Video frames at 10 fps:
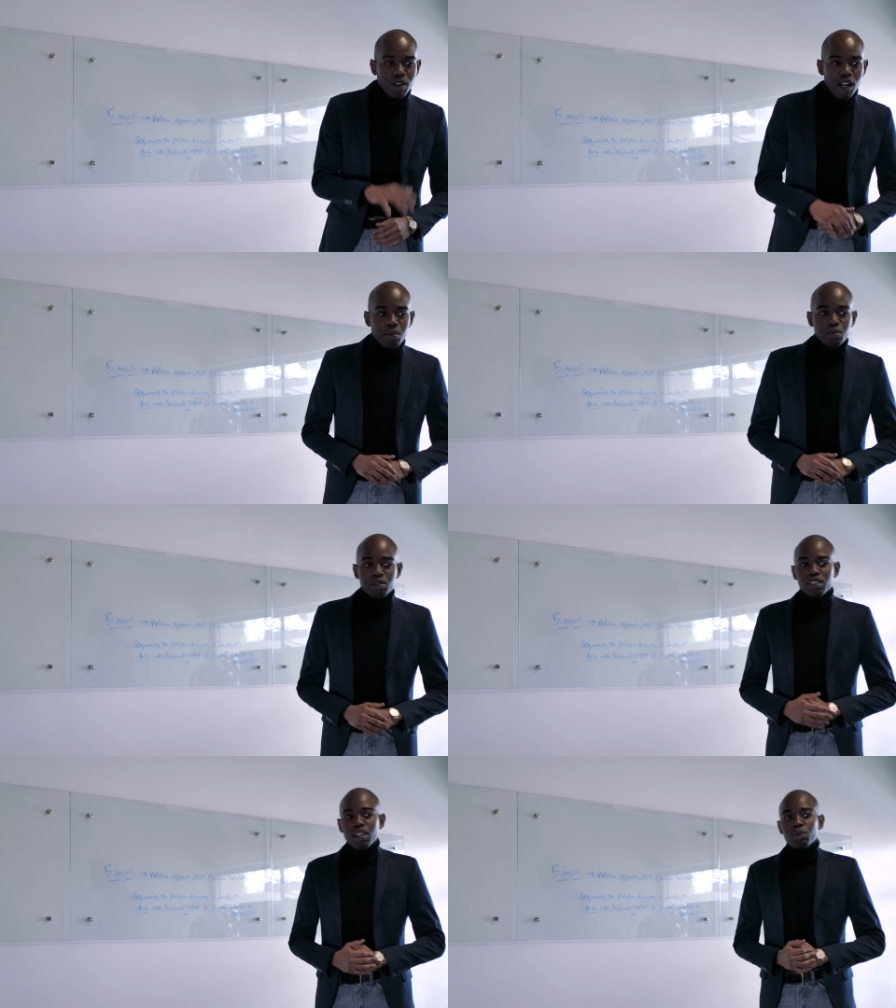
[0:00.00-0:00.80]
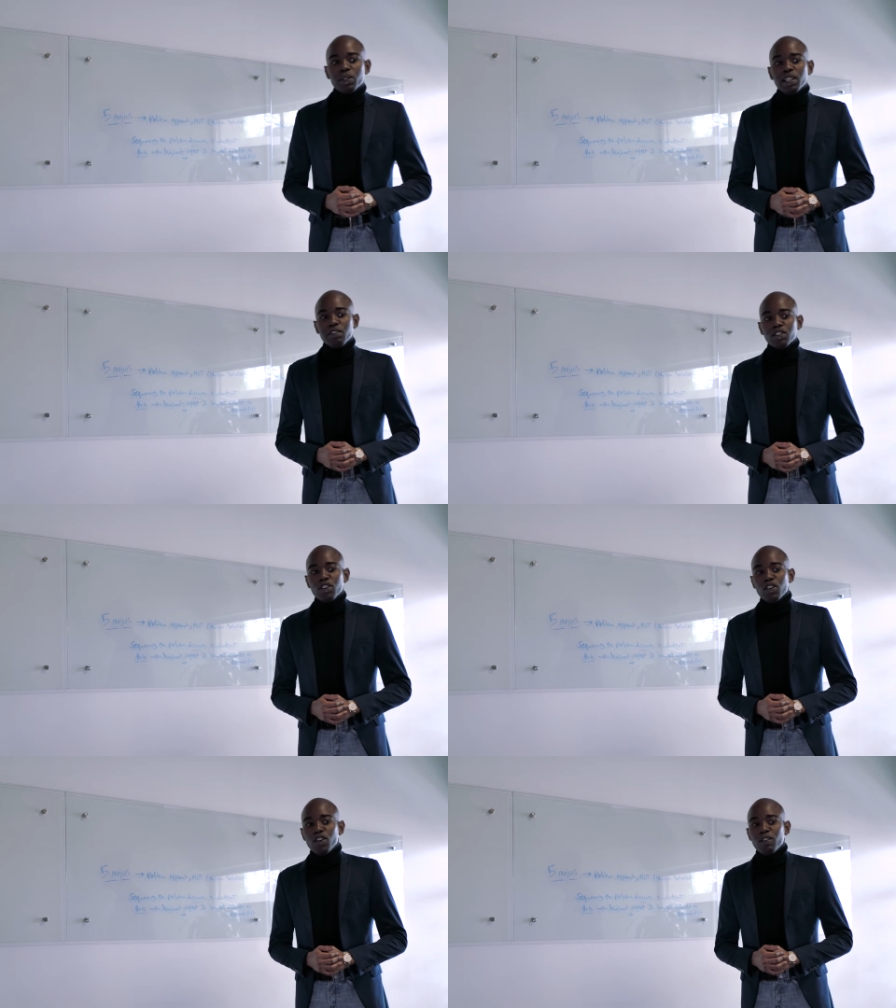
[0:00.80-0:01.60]
the energy, the
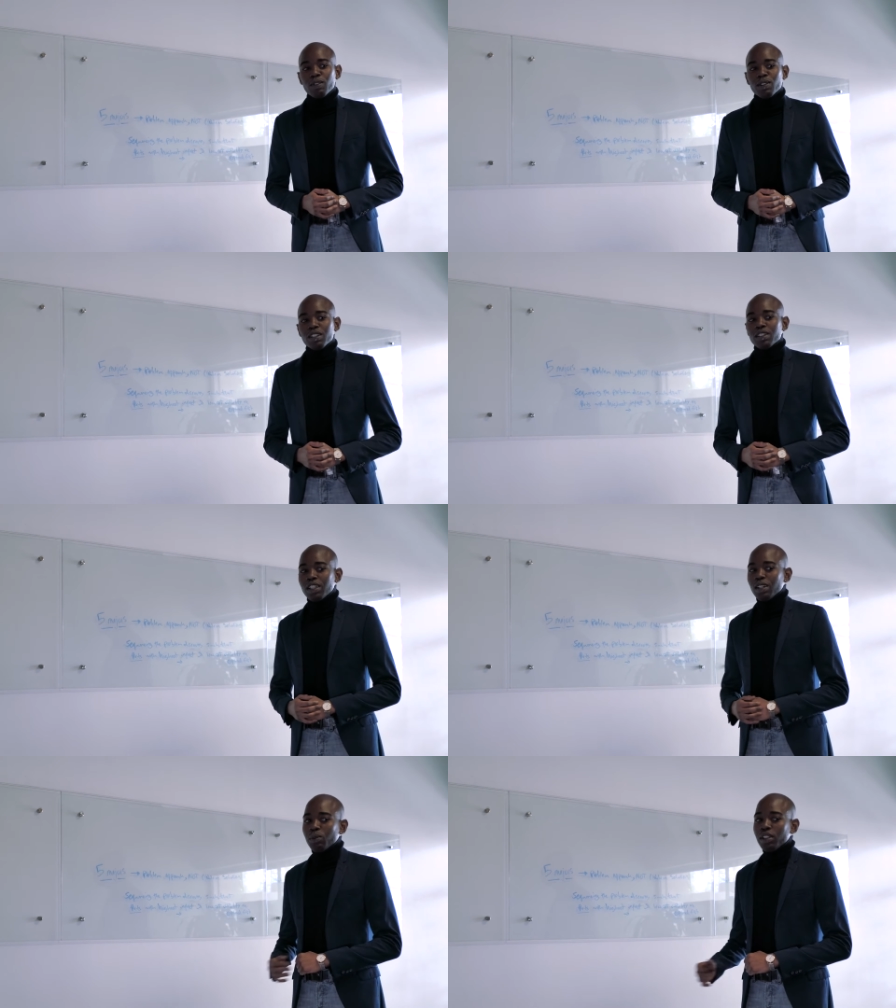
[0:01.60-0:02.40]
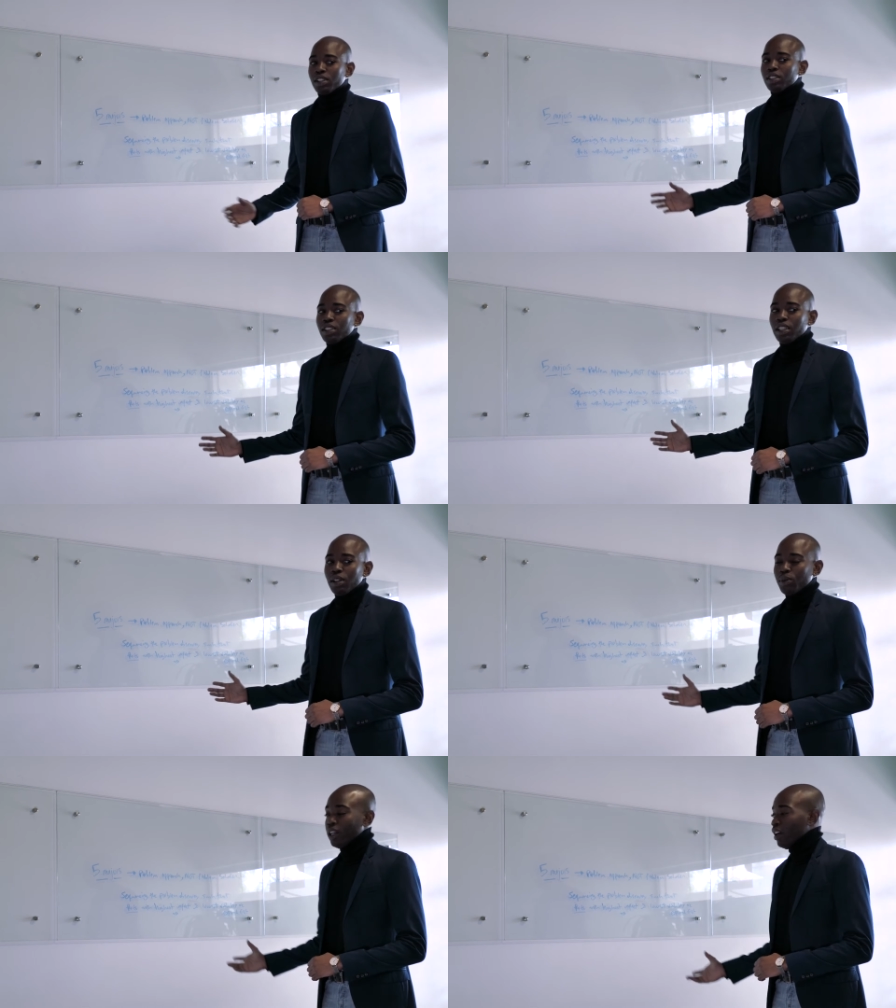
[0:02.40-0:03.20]
excitement, the passion, the
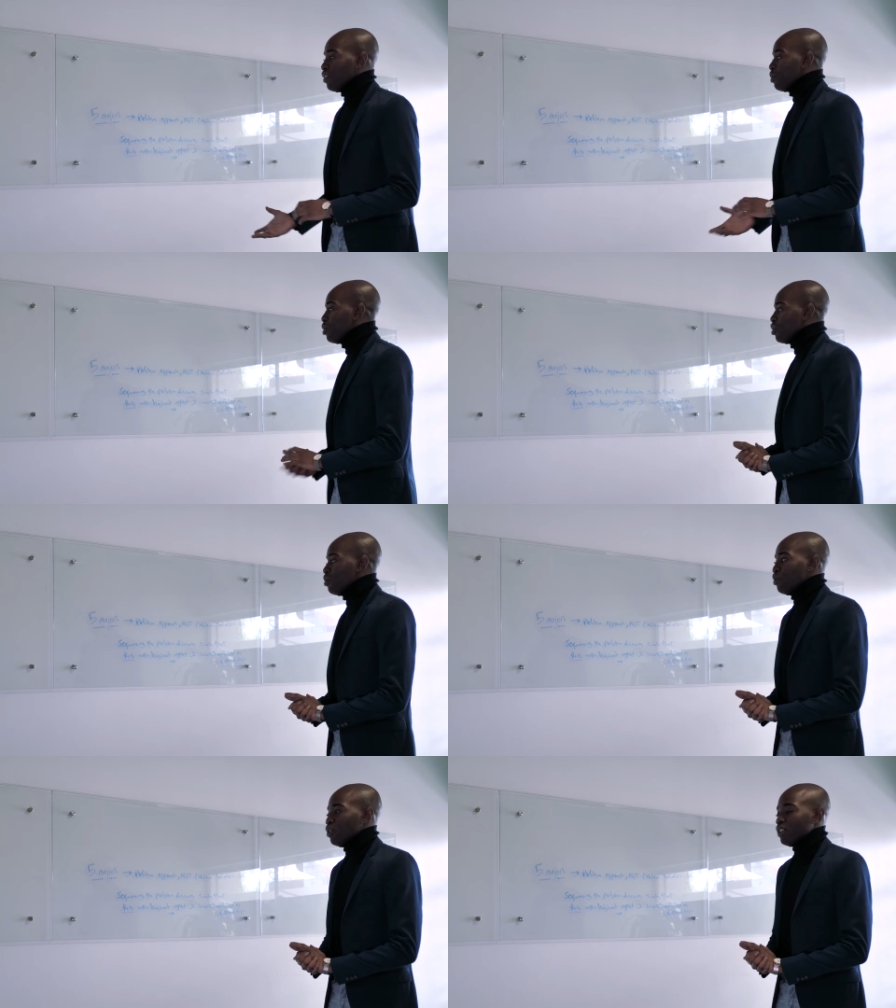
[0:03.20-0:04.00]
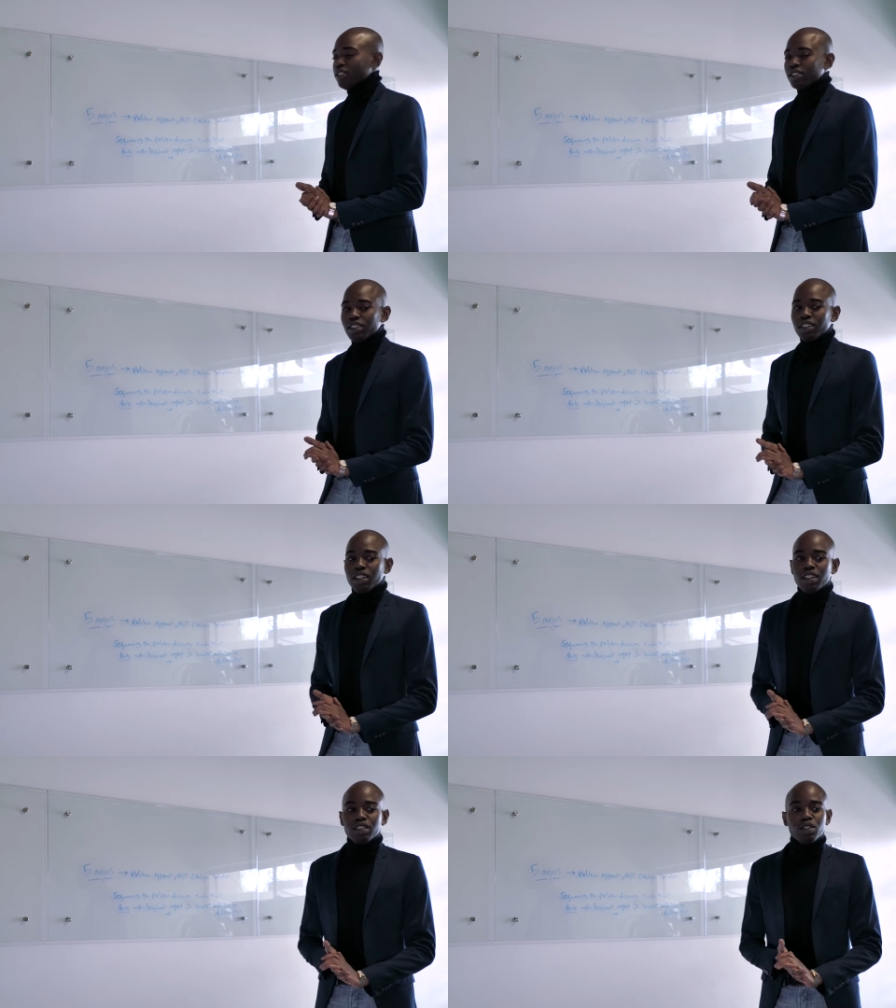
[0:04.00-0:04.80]
joy, the reason why
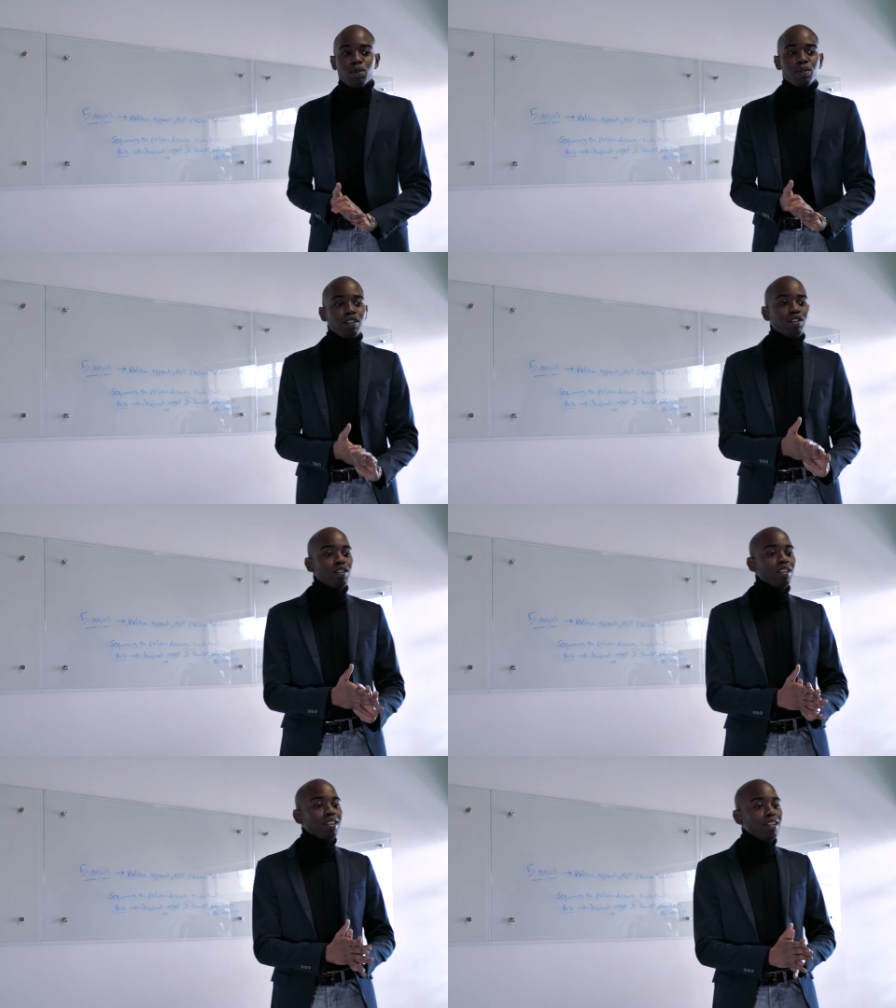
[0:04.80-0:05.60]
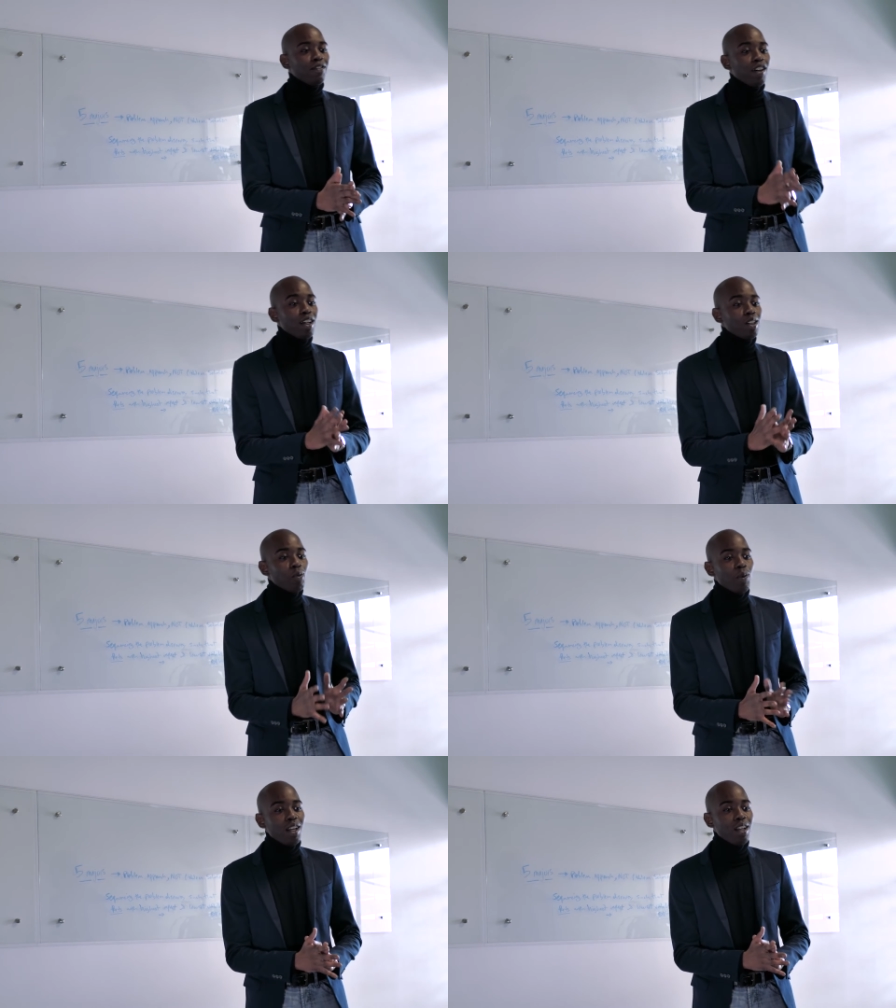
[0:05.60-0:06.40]
you must do it. No one else
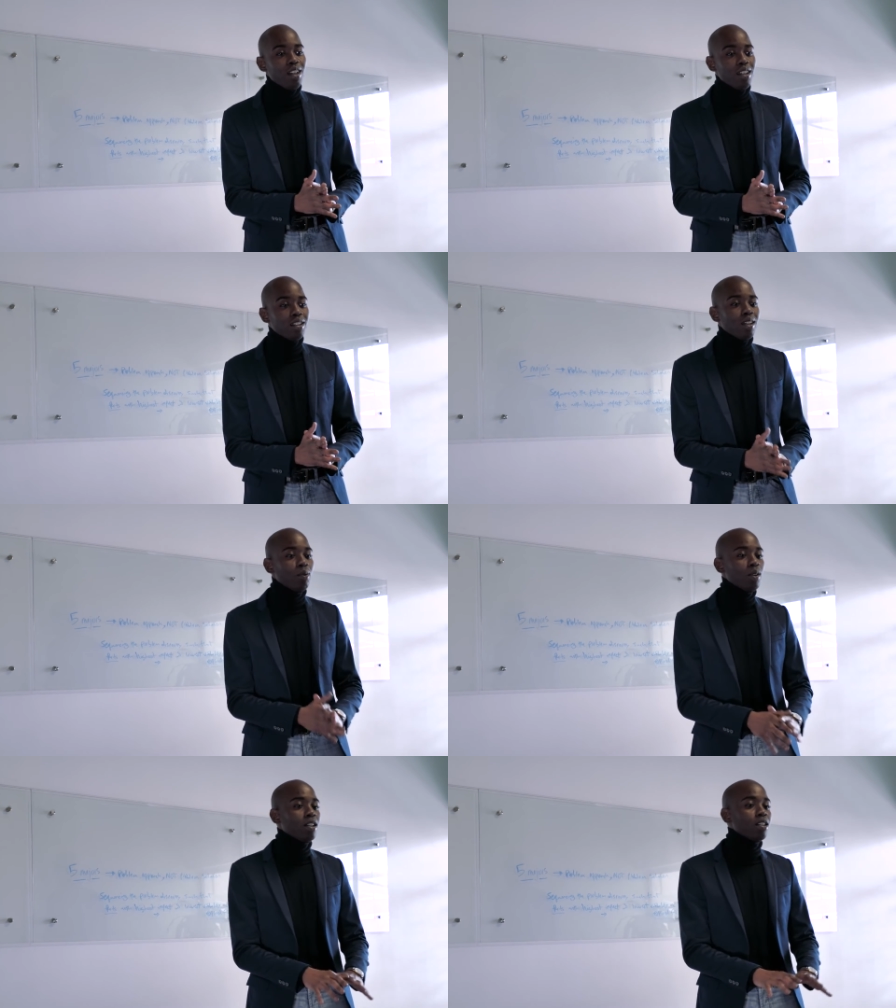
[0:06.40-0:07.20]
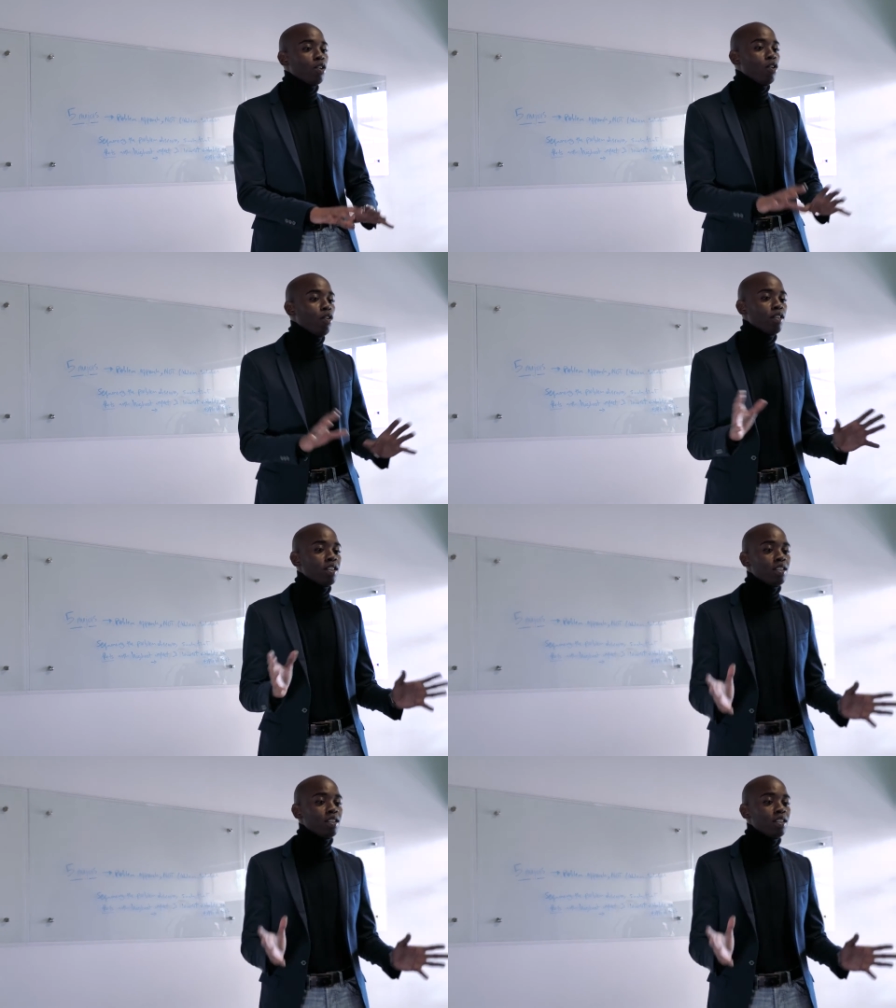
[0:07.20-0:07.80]
can feel that inside but you.